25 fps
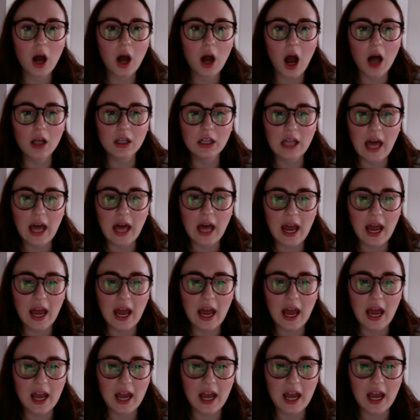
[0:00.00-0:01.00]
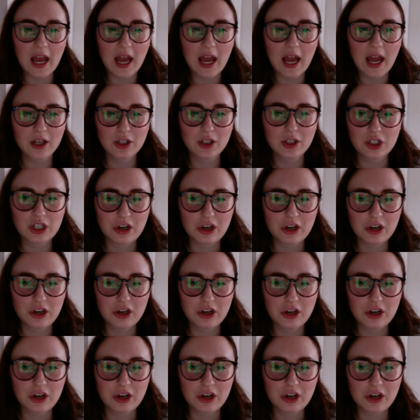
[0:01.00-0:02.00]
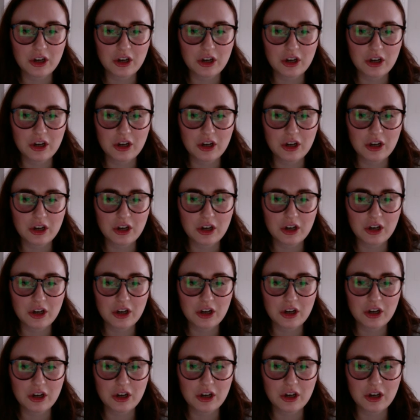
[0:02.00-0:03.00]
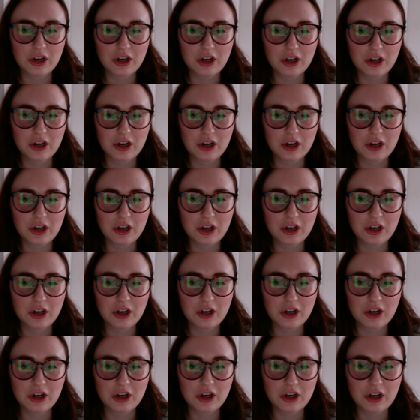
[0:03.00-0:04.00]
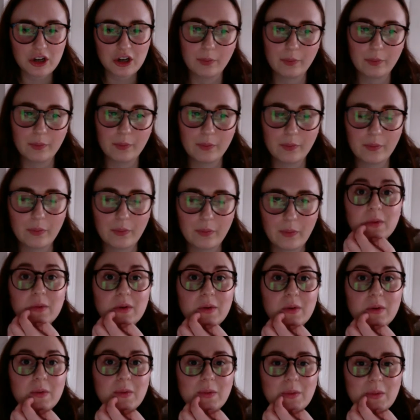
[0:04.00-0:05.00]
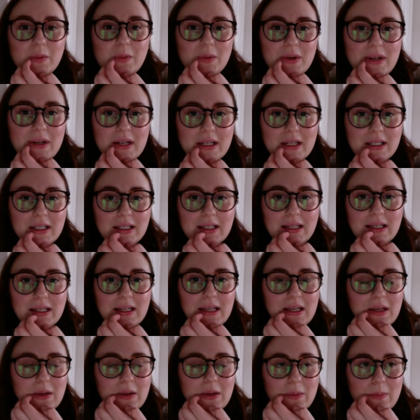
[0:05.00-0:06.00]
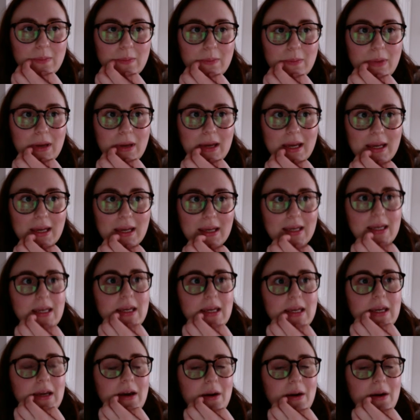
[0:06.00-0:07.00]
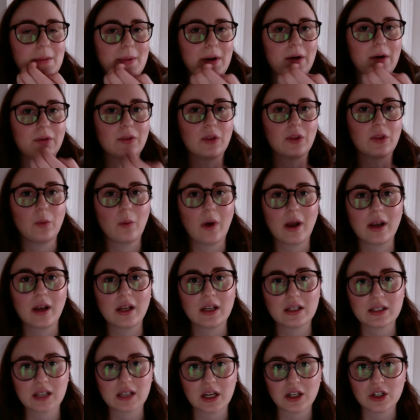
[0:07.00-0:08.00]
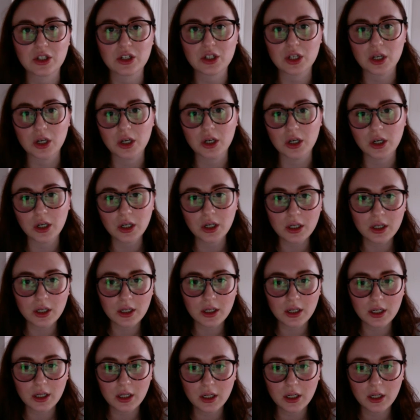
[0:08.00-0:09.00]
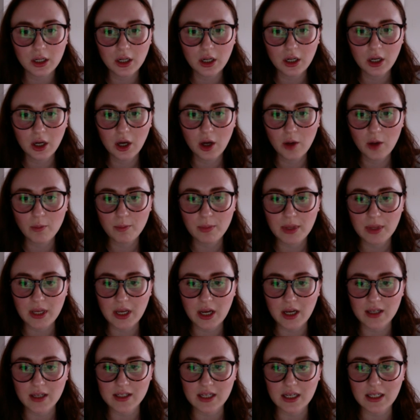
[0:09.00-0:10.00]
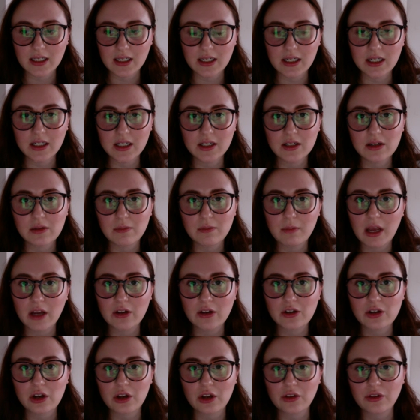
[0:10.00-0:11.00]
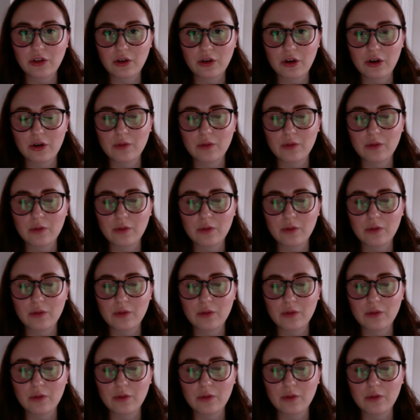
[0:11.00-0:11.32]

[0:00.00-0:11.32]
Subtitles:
last year I told myself I was gonna be really picky about the weddings I took, because I needed to make sure